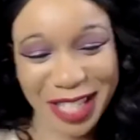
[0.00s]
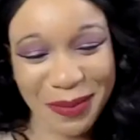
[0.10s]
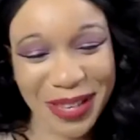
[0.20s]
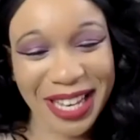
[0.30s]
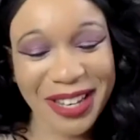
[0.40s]

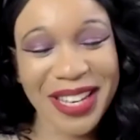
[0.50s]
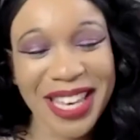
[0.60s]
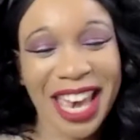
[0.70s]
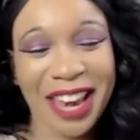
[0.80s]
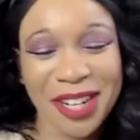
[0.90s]
be like,
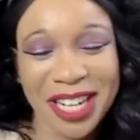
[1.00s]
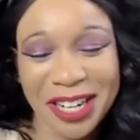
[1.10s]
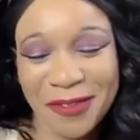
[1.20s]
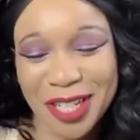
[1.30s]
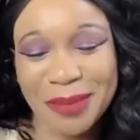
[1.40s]
okay, we're
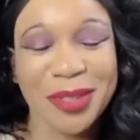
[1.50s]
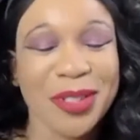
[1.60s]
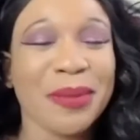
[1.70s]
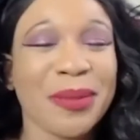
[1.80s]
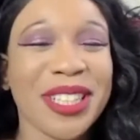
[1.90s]
here for double
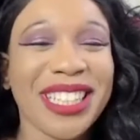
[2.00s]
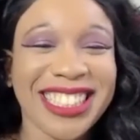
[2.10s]
trouble.